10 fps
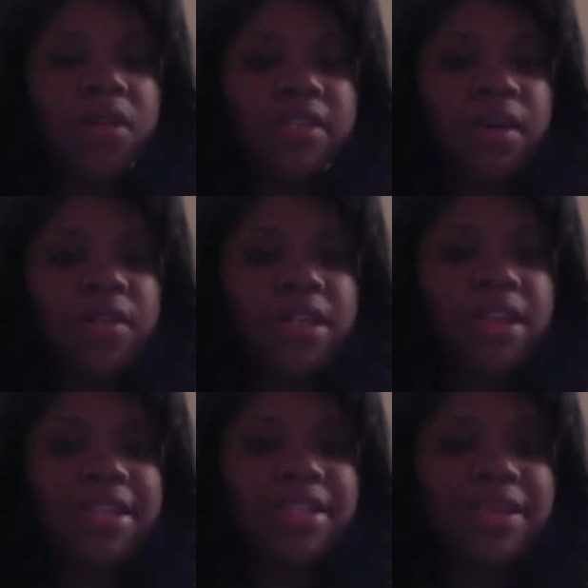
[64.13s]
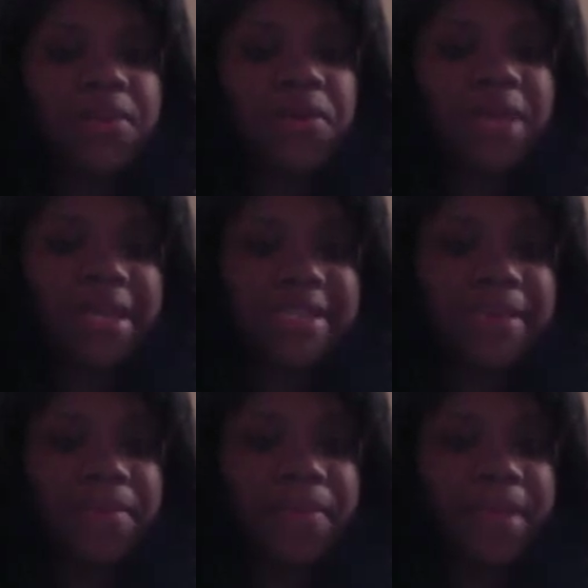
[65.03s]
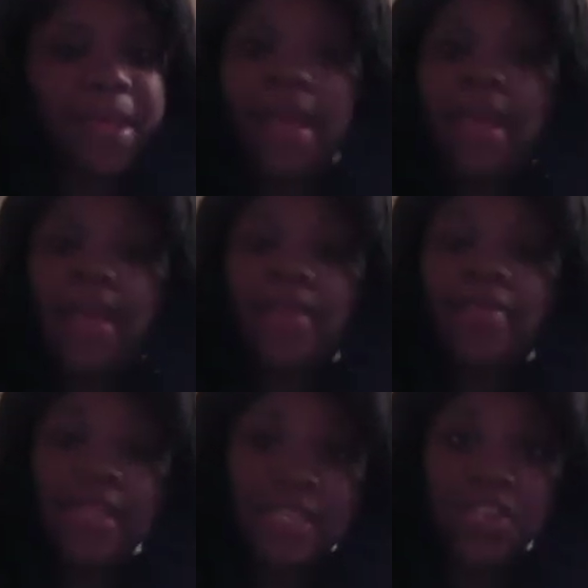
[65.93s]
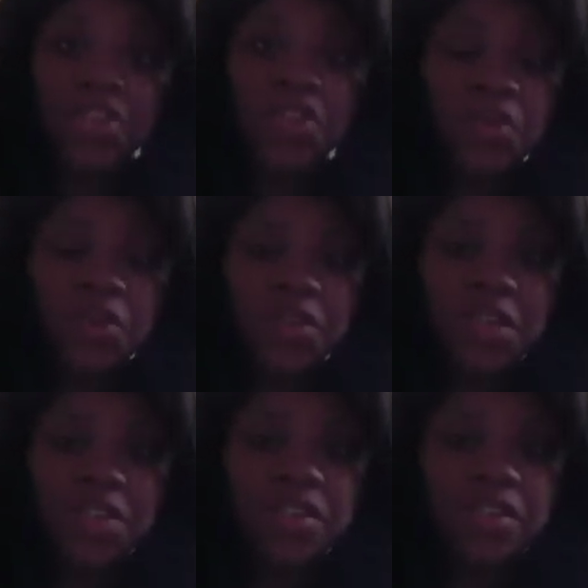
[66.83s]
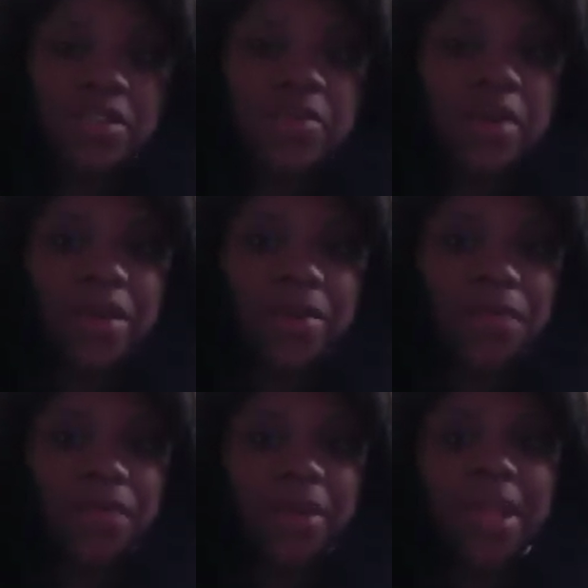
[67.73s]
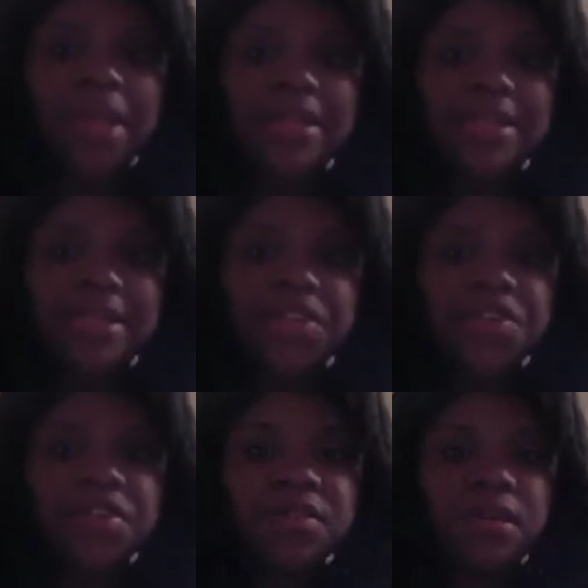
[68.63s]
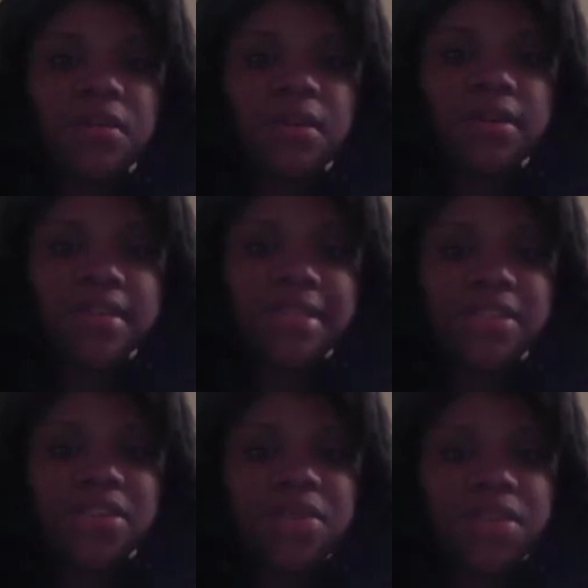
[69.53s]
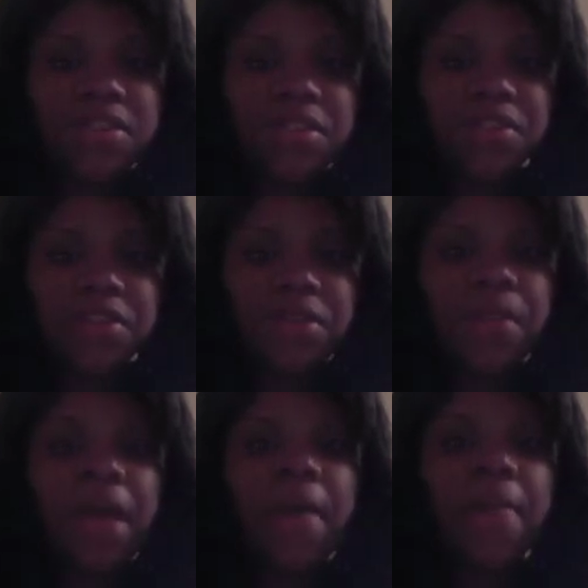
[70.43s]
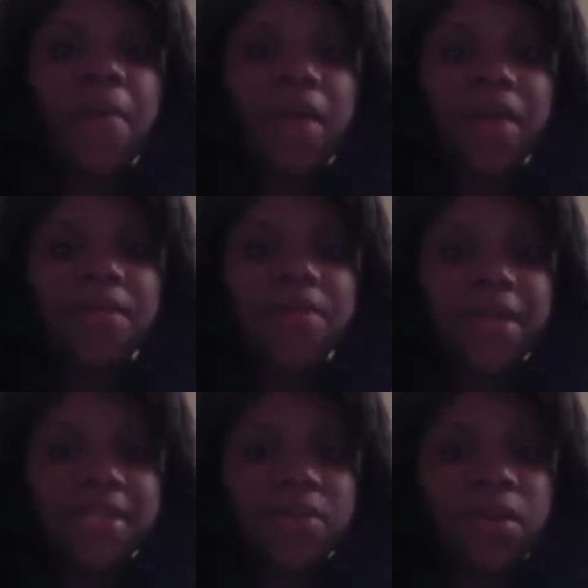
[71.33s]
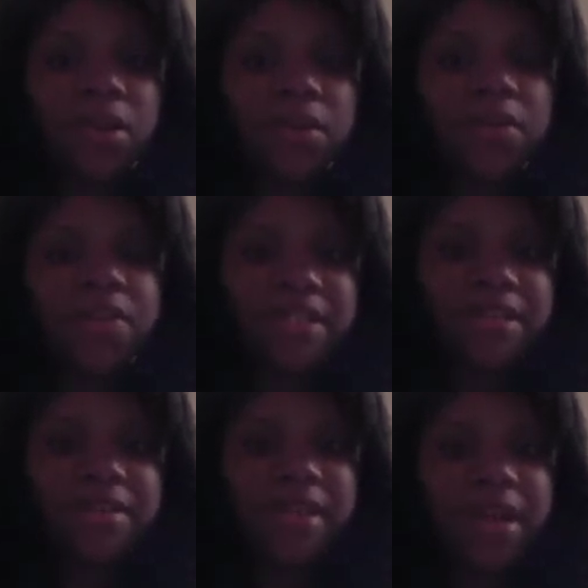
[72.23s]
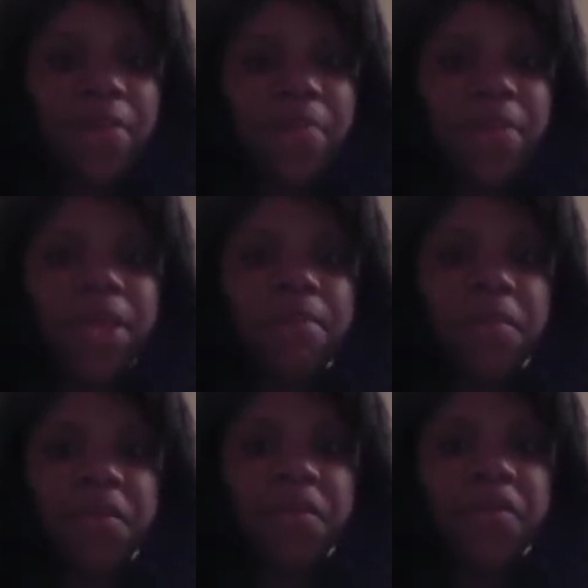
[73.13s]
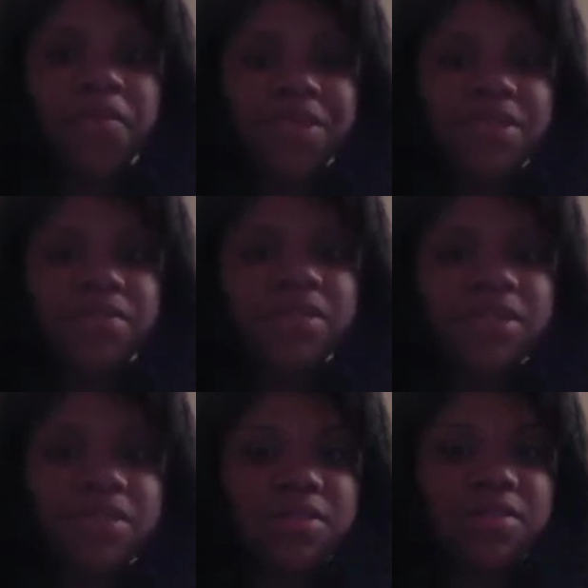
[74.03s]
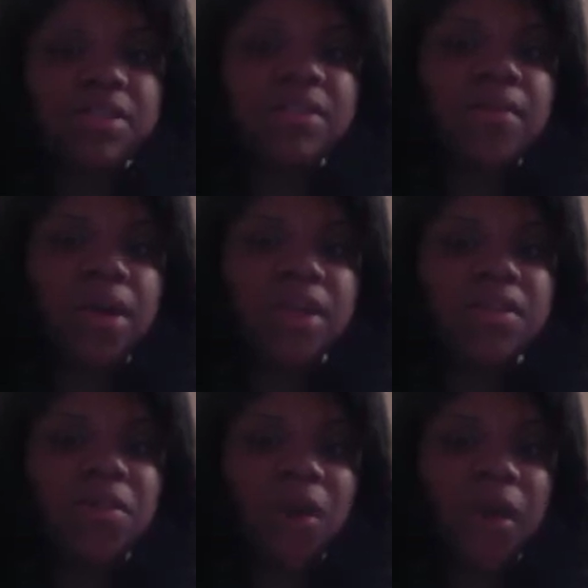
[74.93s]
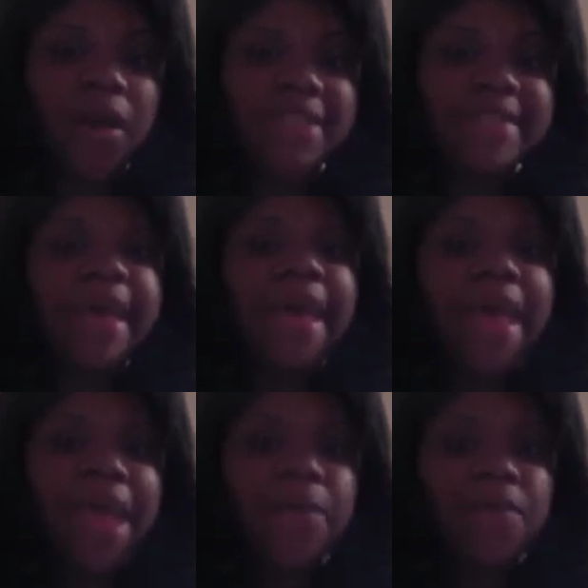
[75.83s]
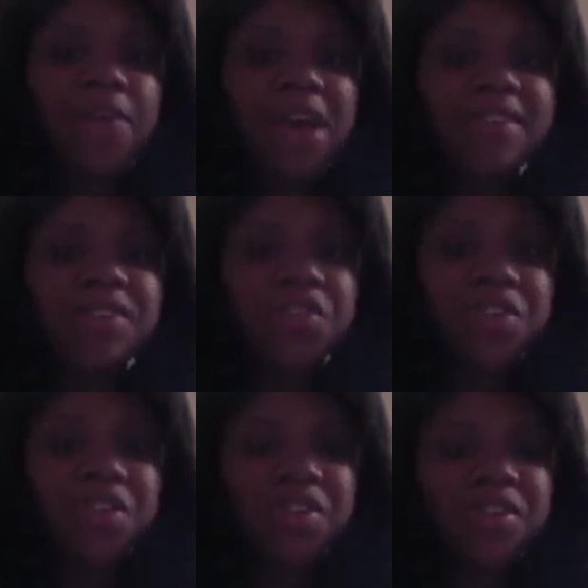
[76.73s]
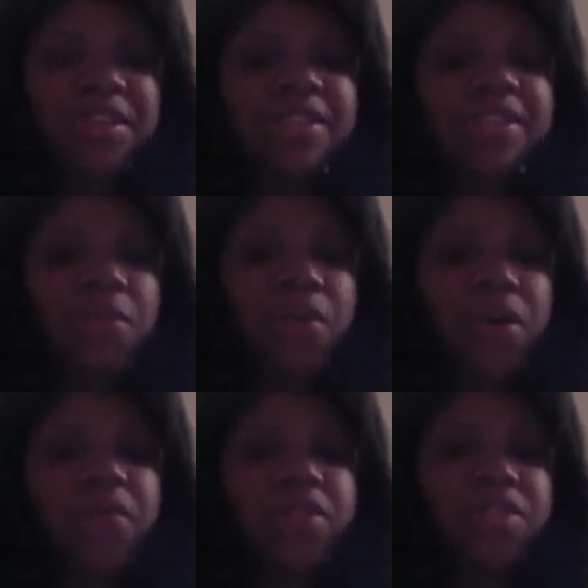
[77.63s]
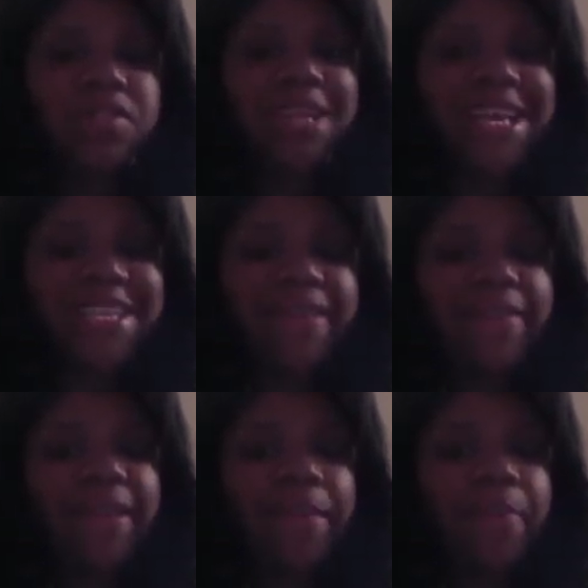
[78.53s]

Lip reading: so than in a typical lesson. The teacher's role changes as well. The teacher is no longer the center of attention, but rather plays the role of the facilitator, moving from student to student to monitor progress and provide suggestions and support for student activity.